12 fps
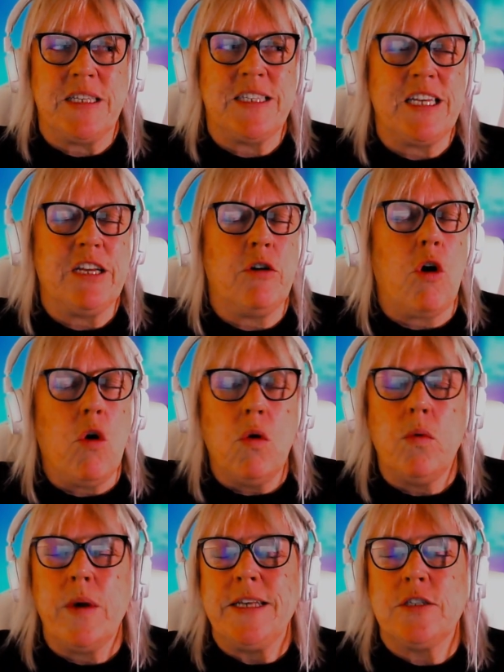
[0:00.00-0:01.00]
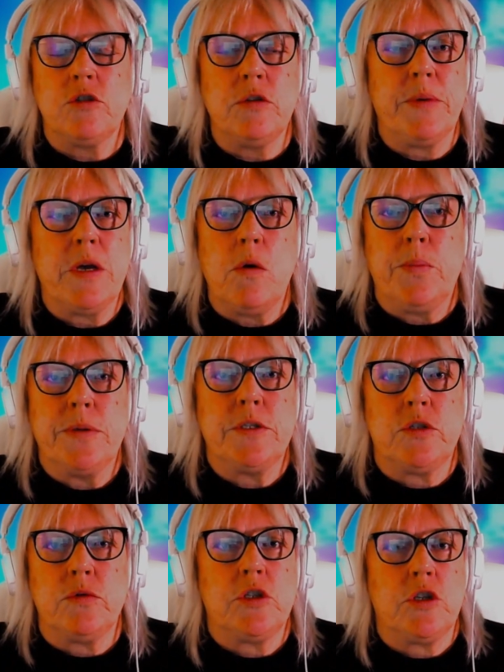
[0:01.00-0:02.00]
So you're always going to be open
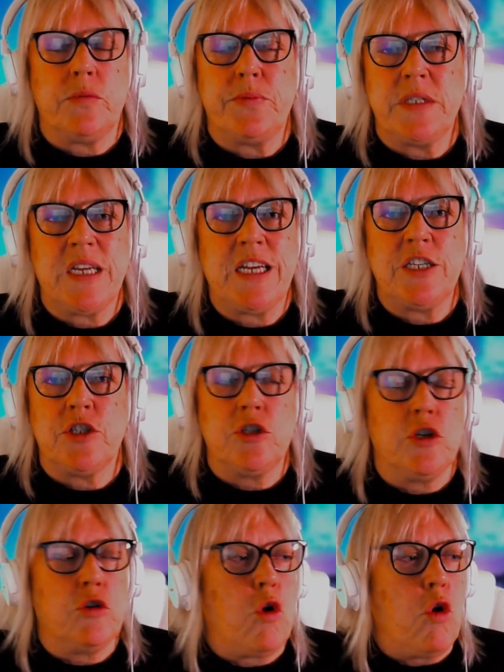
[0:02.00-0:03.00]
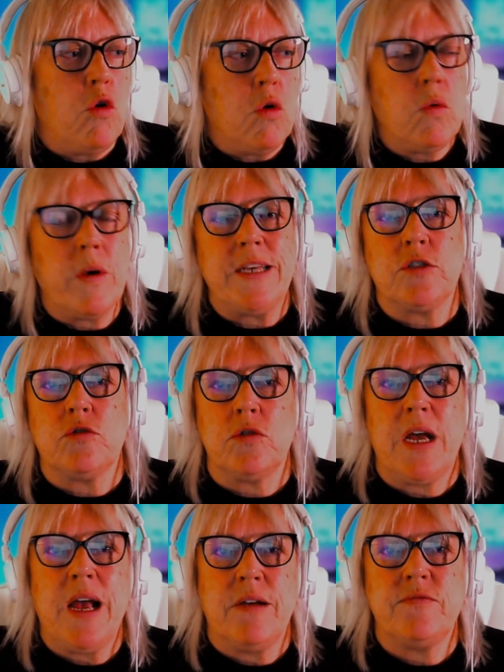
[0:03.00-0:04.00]
to interpretation. You're always going to
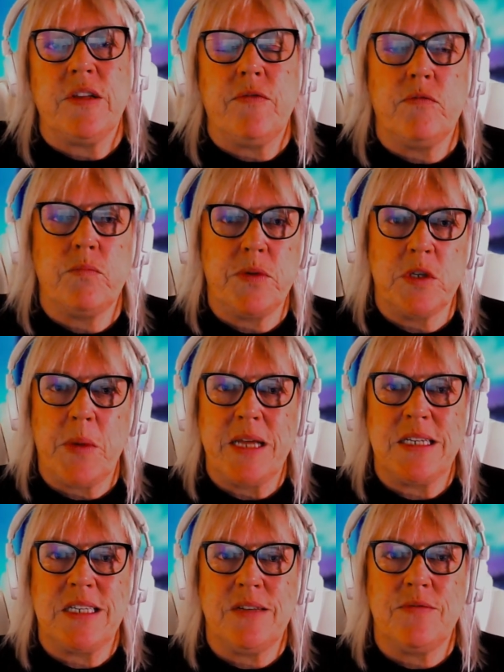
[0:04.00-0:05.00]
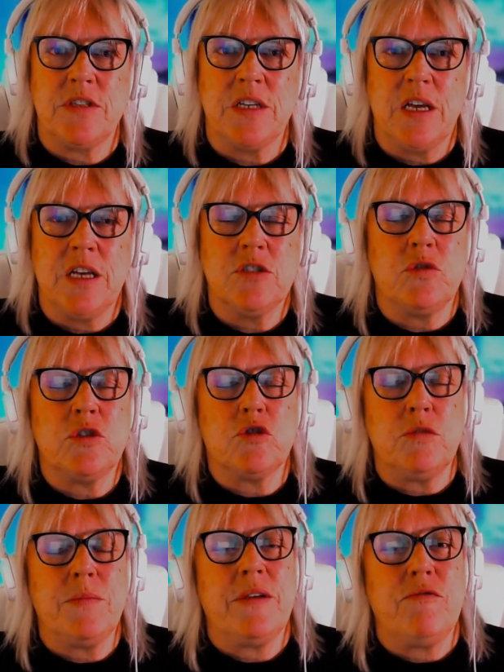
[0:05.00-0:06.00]
have different perspectives. So it's
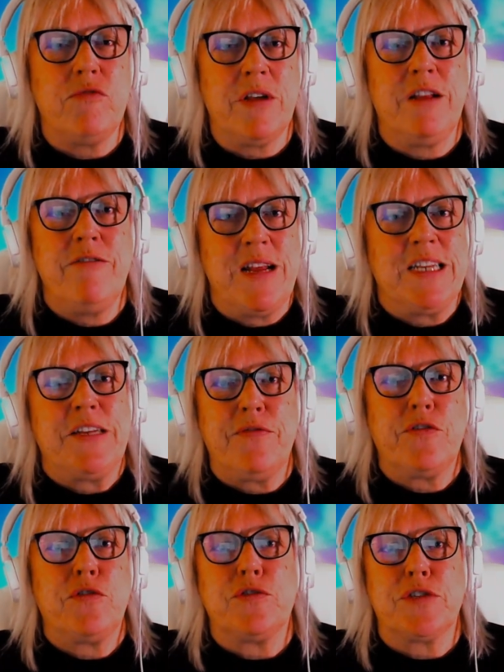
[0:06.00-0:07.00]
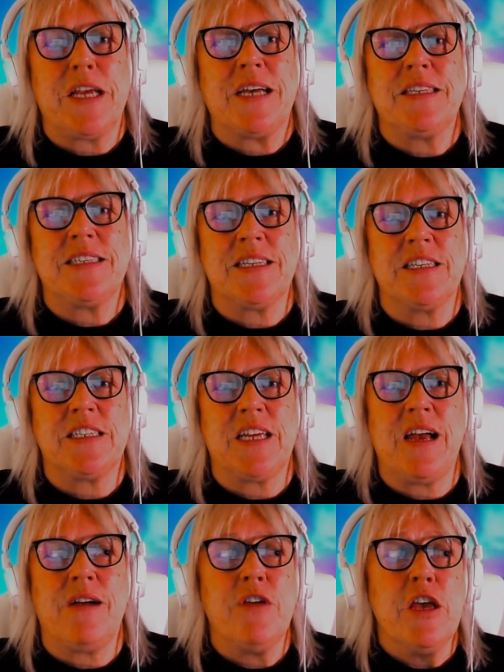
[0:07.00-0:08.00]
going to be a really, really difficult task to
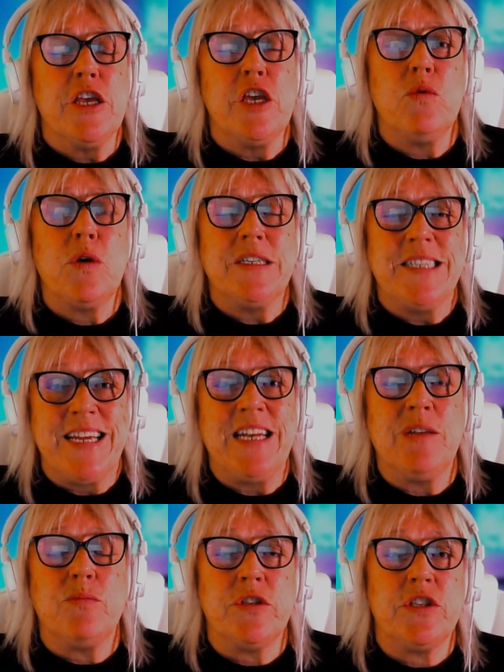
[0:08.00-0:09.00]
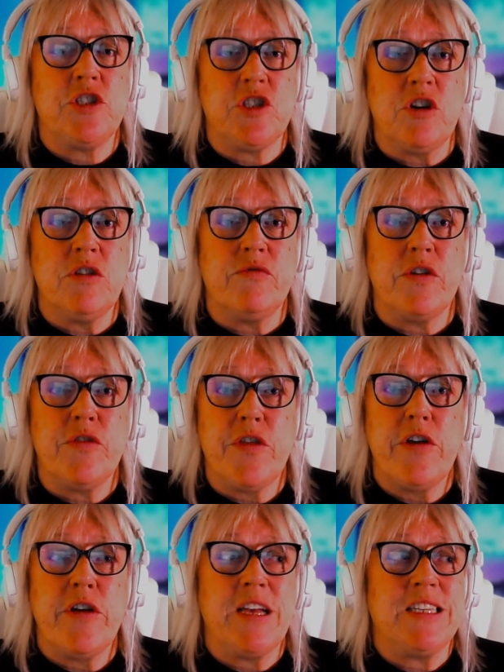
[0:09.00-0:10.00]
have. You are dealing with a genre
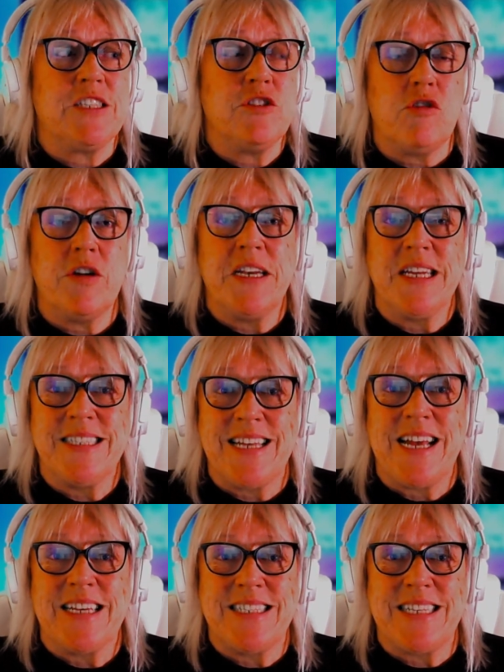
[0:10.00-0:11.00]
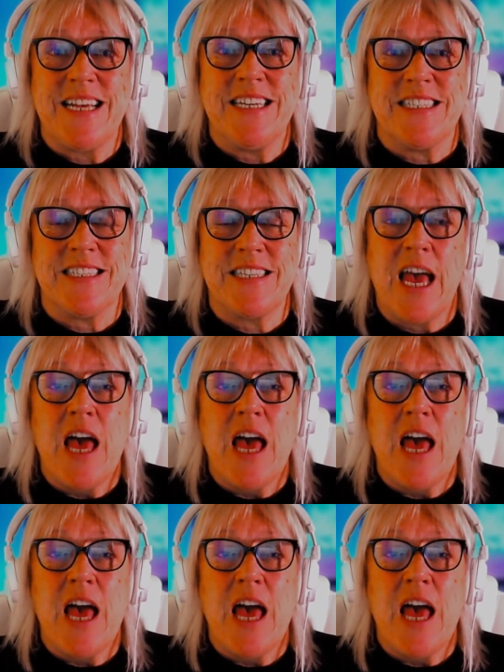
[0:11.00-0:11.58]
that is not an exact science.